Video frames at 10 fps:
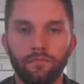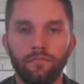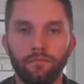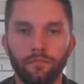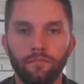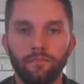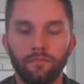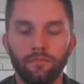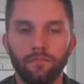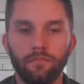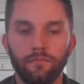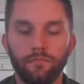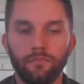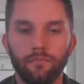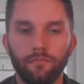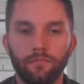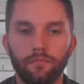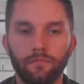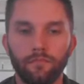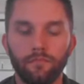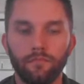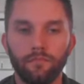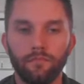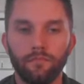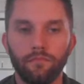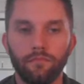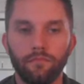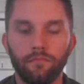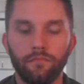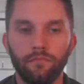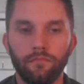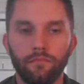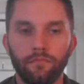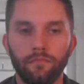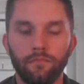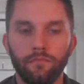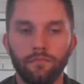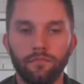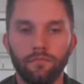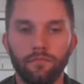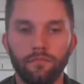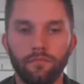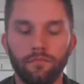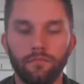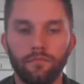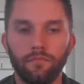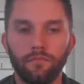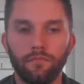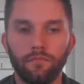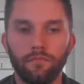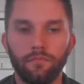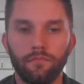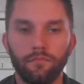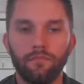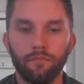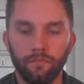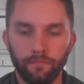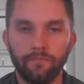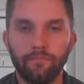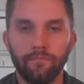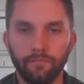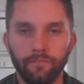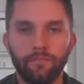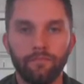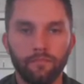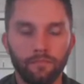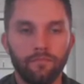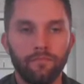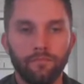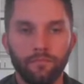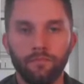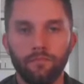The person shown says nothing.